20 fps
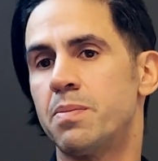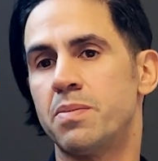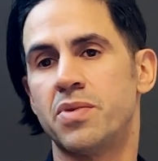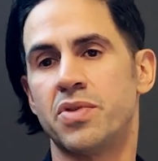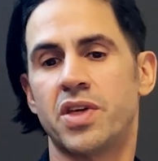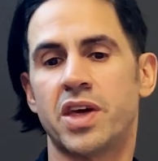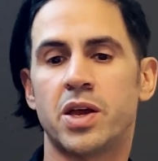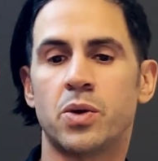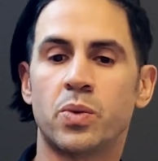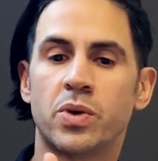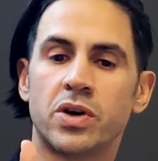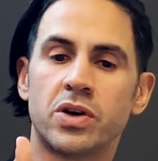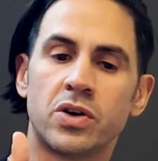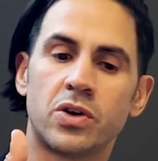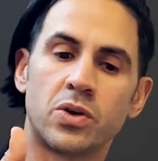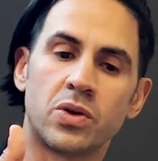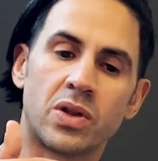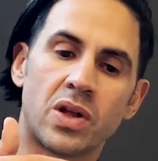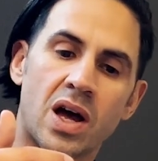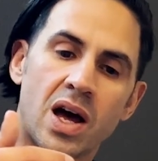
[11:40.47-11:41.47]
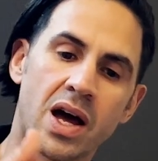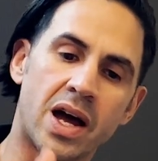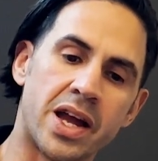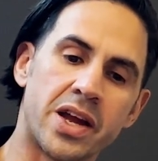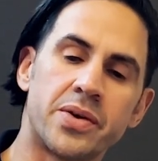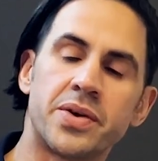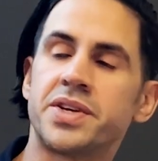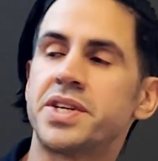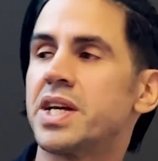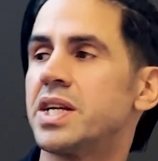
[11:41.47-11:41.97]
they will
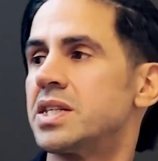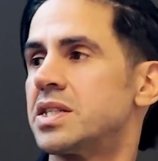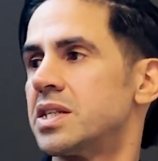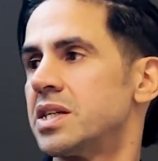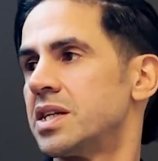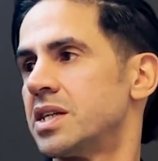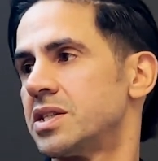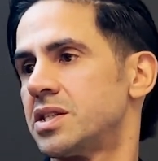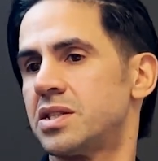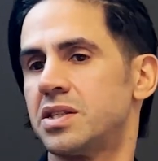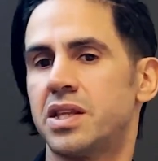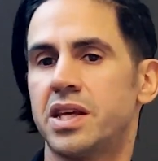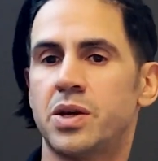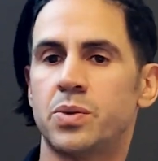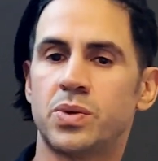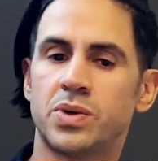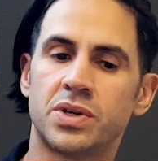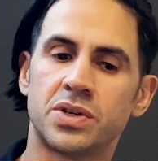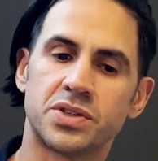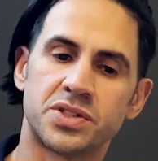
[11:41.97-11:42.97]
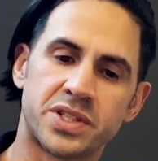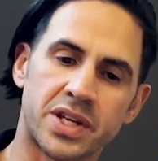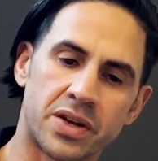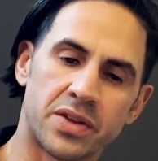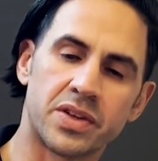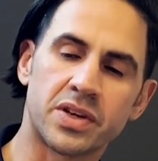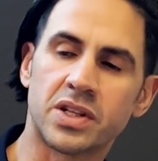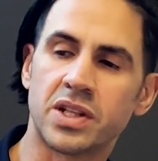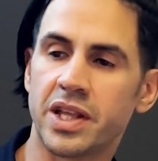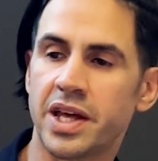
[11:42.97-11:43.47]
hire a dentist, they will settle
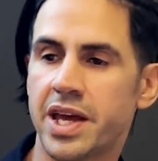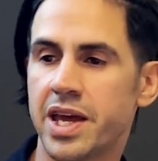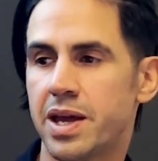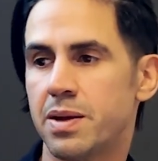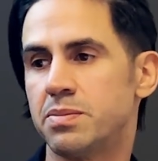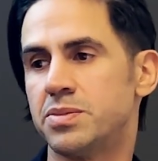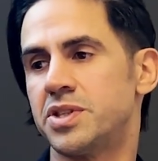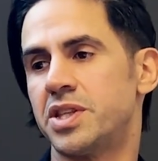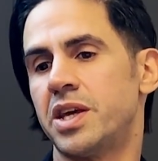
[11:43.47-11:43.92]
the claims,